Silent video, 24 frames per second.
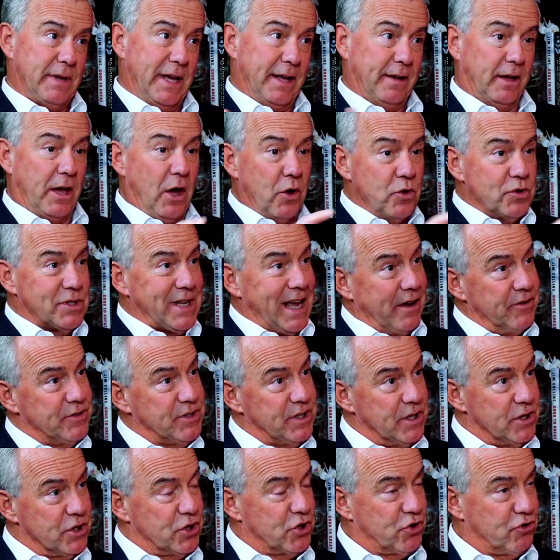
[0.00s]
It goes out
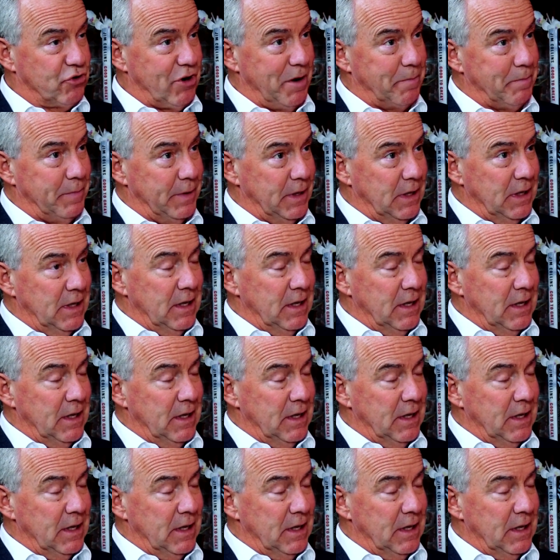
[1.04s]
in a strip.